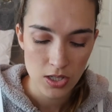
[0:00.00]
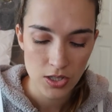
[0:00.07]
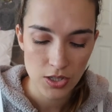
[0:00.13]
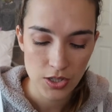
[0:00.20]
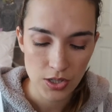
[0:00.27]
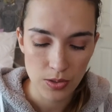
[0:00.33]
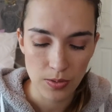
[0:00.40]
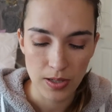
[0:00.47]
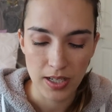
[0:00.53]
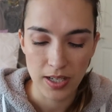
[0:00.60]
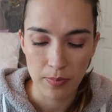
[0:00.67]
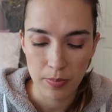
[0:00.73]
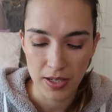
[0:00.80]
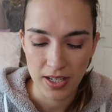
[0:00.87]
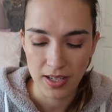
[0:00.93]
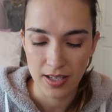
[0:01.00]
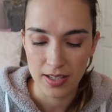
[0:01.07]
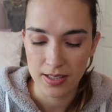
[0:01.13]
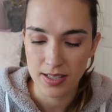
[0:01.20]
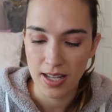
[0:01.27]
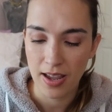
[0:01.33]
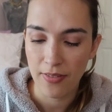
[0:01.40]
doing, because
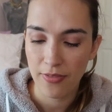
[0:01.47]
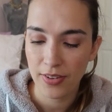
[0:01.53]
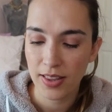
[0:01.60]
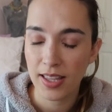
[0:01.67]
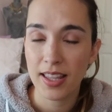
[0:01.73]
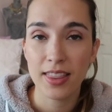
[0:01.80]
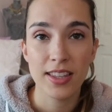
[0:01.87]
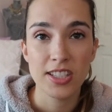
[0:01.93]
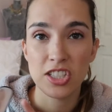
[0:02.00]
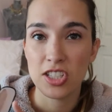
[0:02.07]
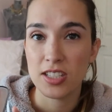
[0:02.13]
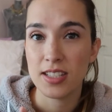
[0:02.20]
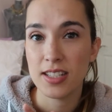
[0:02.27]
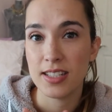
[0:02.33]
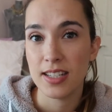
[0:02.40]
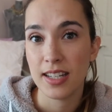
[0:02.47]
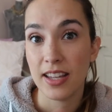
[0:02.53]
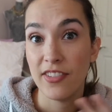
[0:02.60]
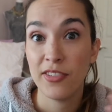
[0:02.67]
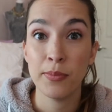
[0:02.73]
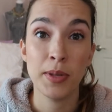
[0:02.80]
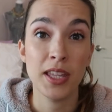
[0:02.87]
I feel like this just isn't
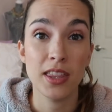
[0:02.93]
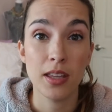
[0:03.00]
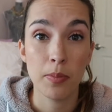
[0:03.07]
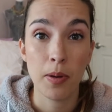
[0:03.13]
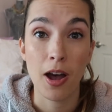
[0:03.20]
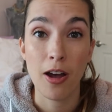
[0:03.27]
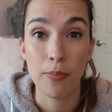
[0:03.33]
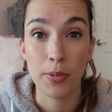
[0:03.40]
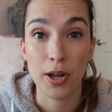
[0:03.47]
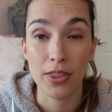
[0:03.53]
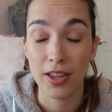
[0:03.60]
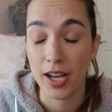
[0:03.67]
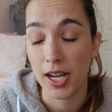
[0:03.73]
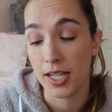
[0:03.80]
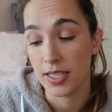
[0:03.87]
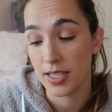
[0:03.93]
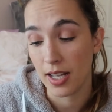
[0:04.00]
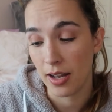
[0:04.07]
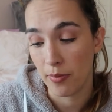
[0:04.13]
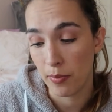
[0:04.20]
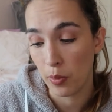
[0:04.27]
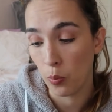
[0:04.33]
giving me the pop on the eyes that
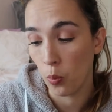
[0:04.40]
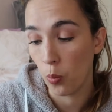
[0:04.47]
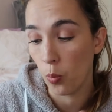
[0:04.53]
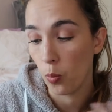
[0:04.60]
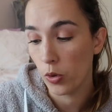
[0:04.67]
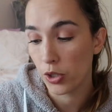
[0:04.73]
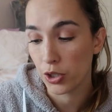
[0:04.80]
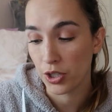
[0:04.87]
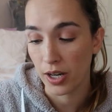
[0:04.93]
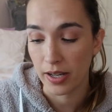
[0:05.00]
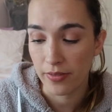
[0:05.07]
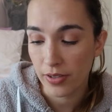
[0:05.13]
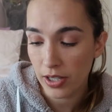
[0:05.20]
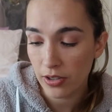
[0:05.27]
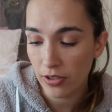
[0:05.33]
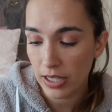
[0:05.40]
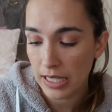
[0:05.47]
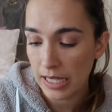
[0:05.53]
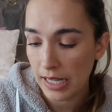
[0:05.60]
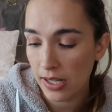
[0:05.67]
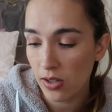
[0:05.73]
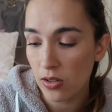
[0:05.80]
I've been craving right
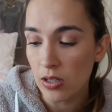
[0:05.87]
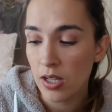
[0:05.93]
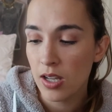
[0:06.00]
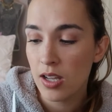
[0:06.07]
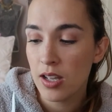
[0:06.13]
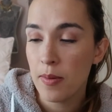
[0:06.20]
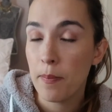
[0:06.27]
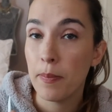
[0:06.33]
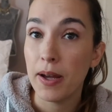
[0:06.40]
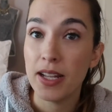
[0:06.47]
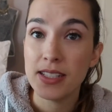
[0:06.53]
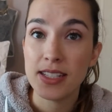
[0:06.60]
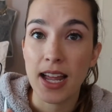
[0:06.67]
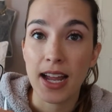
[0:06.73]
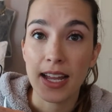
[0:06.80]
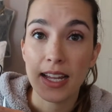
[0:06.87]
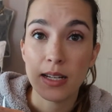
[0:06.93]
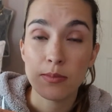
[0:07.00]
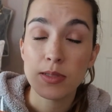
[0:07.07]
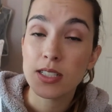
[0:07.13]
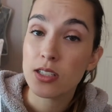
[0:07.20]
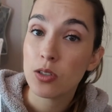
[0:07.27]
now. But I
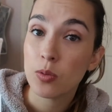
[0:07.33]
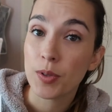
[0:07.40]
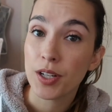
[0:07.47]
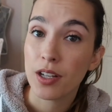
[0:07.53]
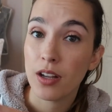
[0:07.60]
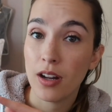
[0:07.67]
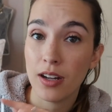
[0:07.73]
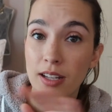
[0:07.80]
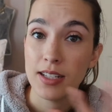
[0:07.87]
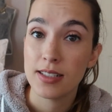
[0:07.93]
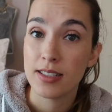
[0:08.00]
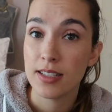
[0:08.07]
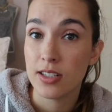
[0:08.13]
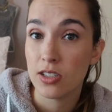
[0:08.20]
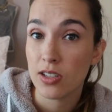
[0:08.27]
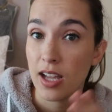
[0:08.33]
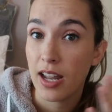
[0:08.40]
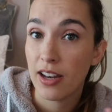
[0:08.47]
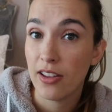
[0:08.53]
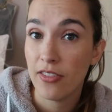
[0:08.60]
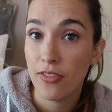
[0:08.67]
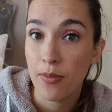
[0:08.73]
am still working on it. It's still kind
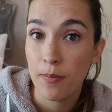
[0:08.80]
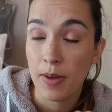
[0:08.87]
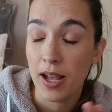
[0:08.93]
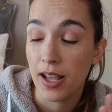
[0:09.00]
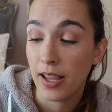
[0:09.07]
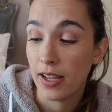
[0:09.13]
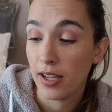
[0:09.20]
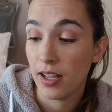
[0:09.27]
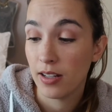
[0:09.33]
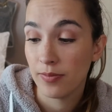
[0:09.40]
of my